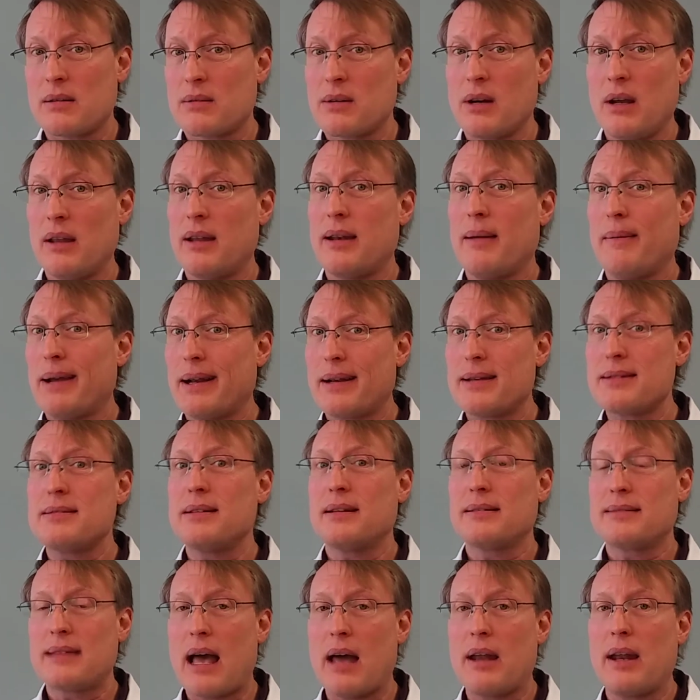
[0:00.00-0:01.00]
Rolland, I'm not going to
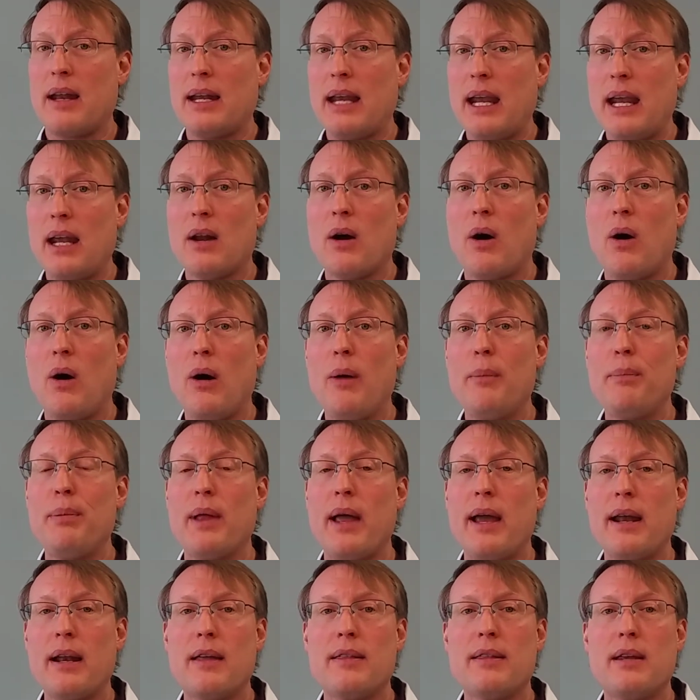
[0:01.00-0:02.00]
sit down and eat a whole
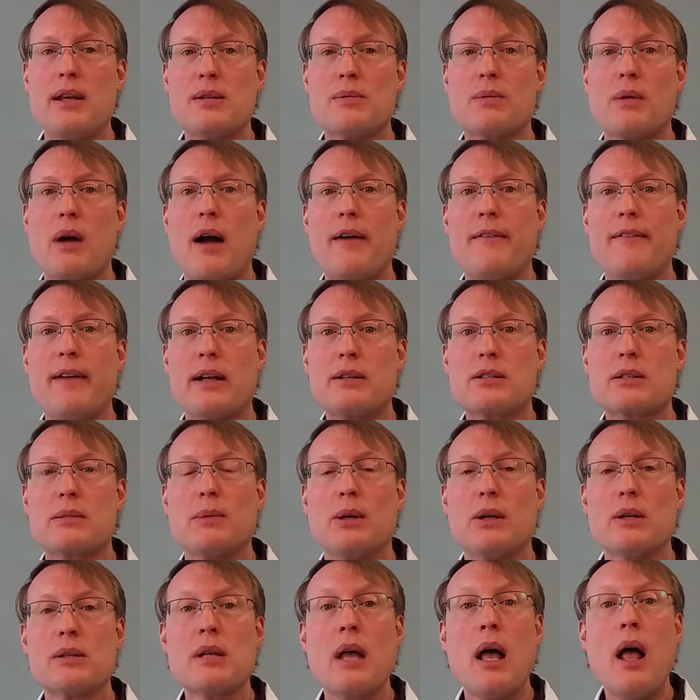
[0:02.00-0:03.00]
plate of these raw
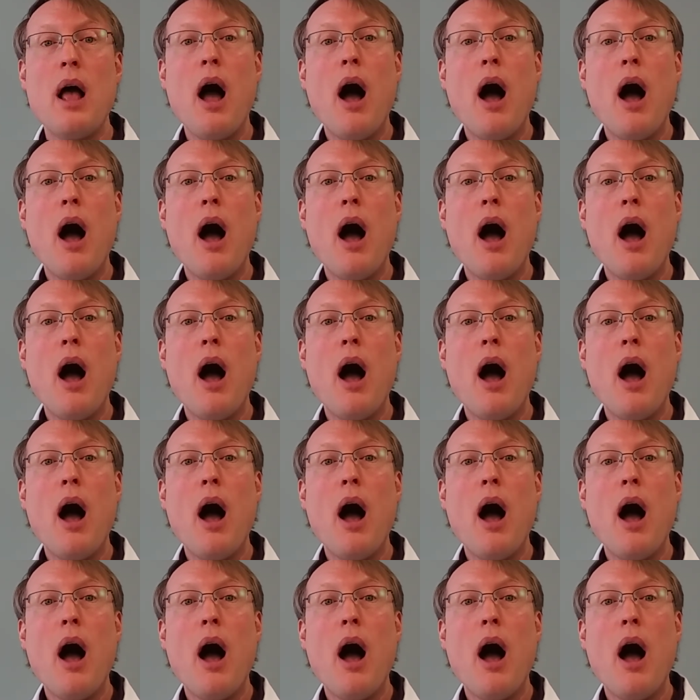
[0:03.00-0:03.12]
vegetables,